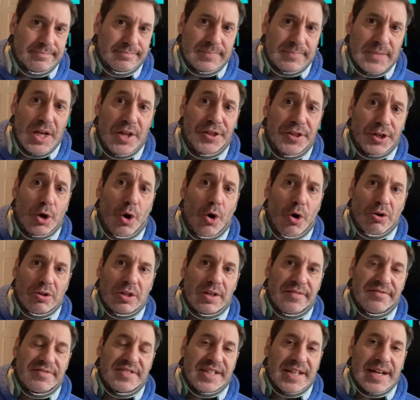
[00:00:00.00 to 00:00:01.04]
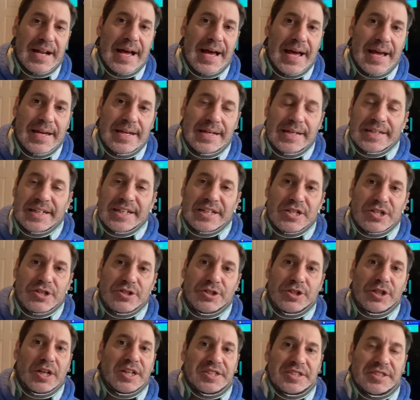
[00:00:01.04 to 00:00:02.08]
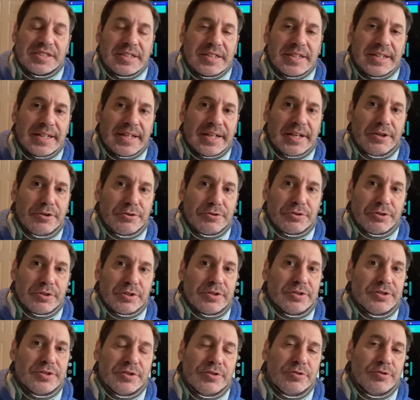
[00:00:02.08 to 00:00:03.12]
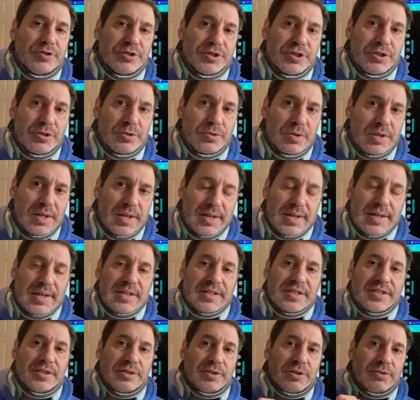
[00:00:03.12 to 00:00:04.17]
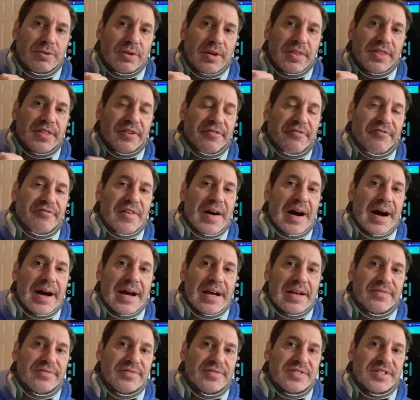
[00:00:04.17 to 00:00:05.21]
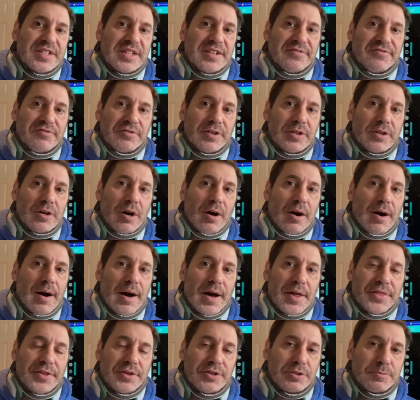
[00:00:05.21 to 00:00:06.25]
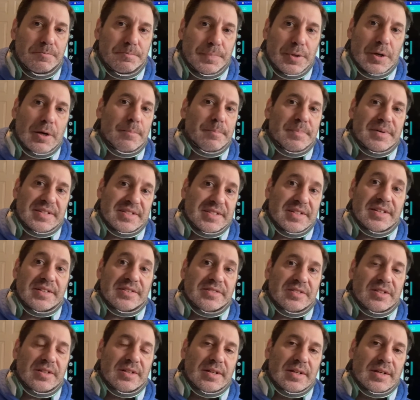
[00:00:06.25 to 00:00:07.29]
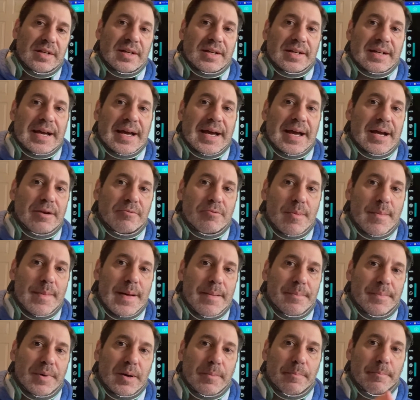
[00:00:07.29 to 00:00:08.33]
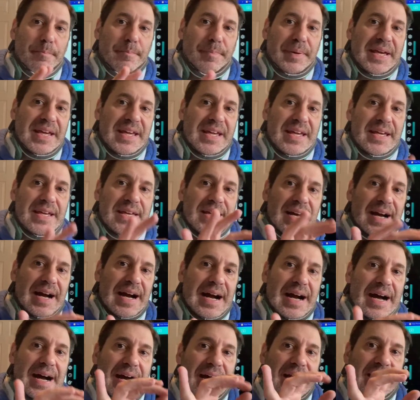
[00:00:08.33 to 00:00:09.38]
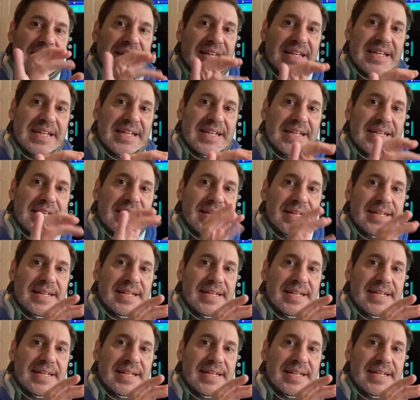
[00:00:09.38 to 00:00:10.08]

The goal of today is just to introduce you to the 5 different authors' purposes. Okay, remember, P-I-E-E-D.